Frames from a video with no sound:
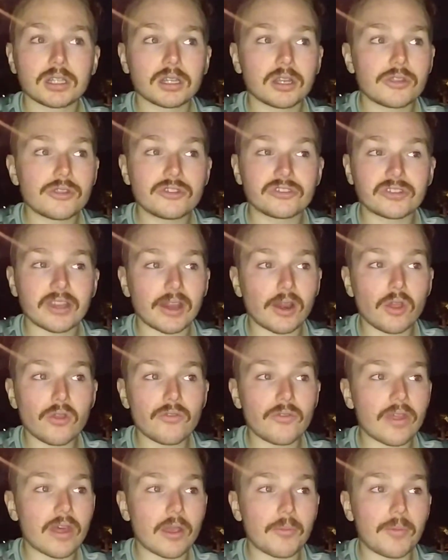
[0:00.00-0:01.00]
You stayed
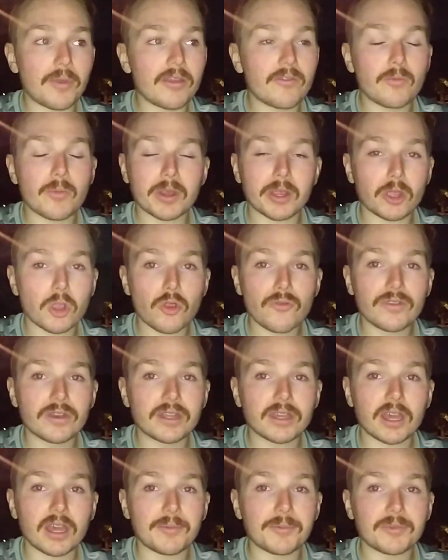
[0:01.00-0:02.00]
over there even when
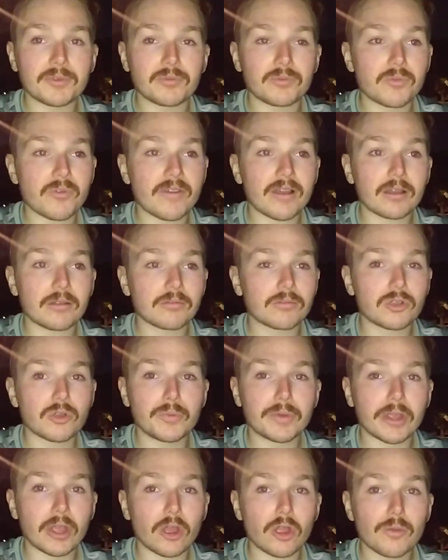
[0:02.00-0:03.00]
COVID came without
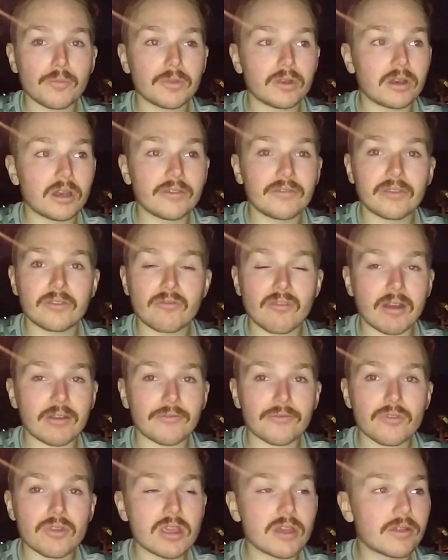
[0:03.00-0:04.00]
coming home and living rent
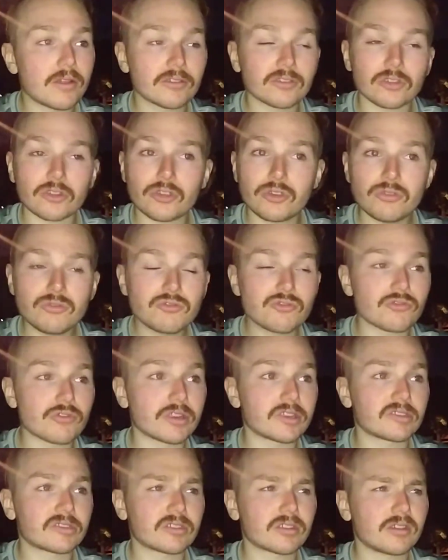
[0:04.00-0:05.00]
free. That's a huge
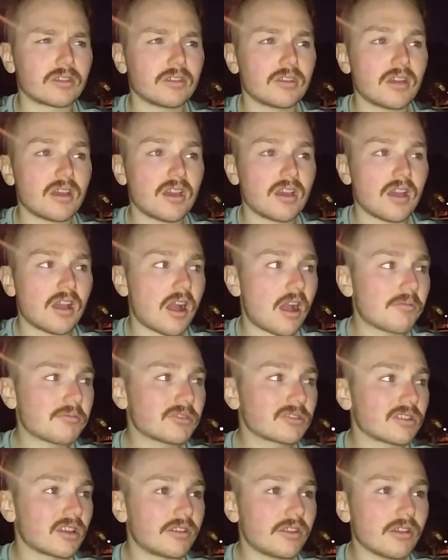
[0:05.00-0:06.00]
risk. I'm
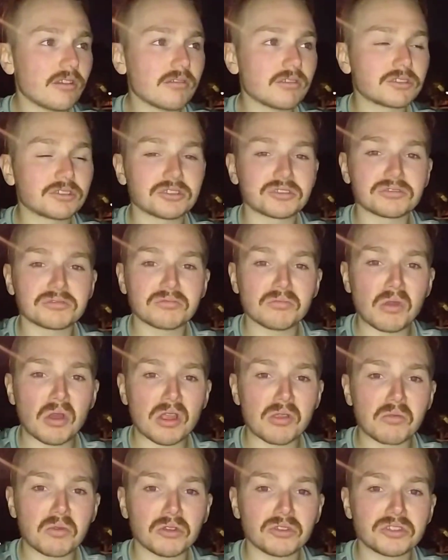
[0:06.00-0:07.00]
just like, no, that's just what
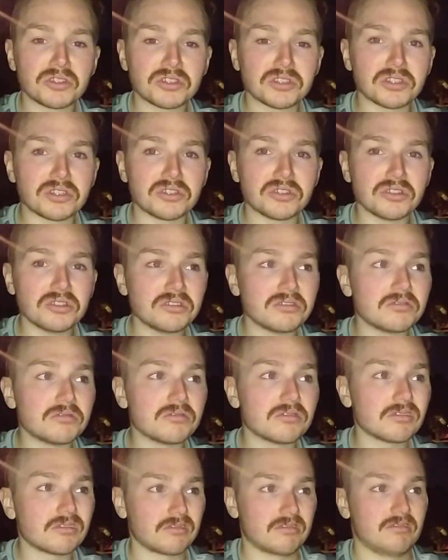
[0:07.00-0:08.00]
I wanted to do.
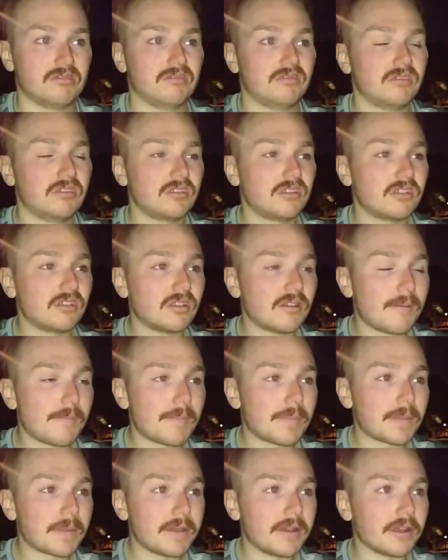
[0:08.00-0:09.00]

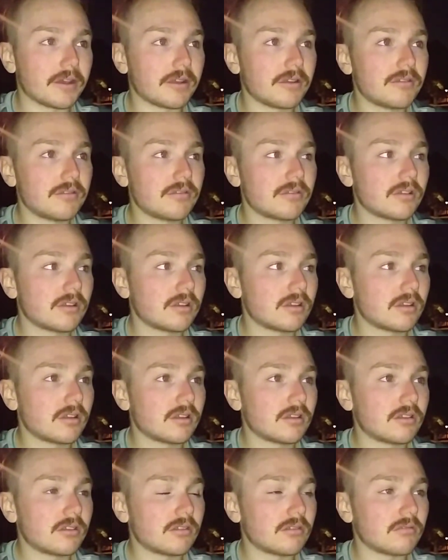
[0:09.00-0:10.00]
You know,
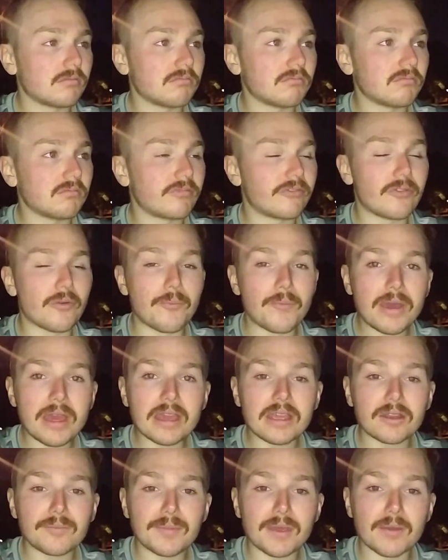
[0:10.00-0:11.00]
for
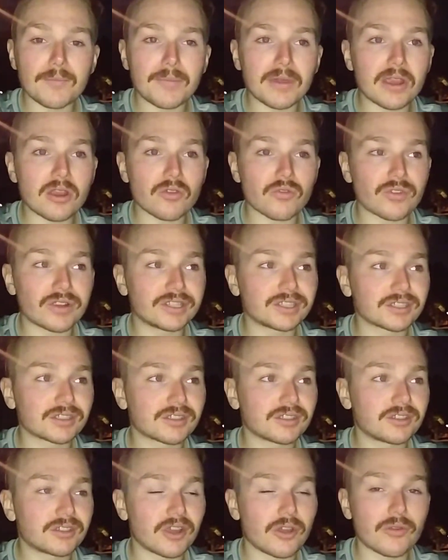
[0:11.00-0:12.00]
me, it'd be a bigger risk
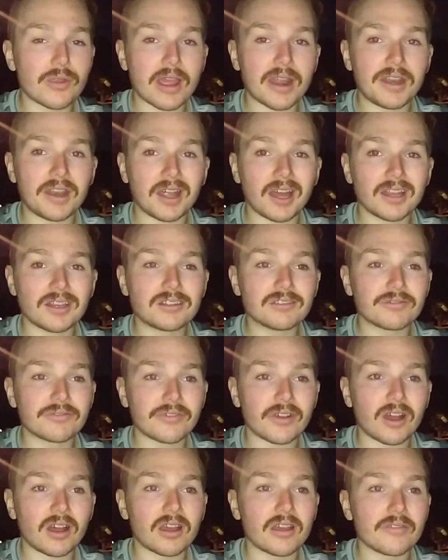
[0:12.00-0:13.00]
to go get a 9 to
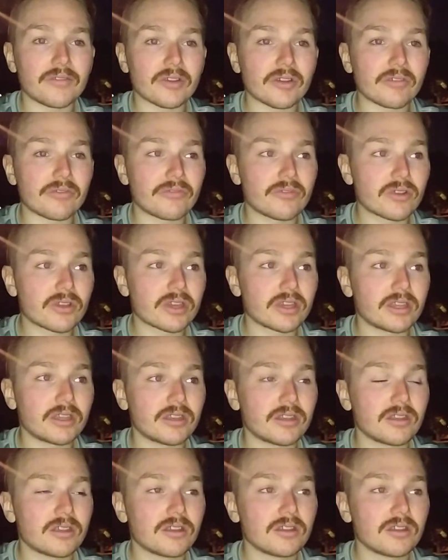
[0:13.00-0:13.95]
5 at a fucking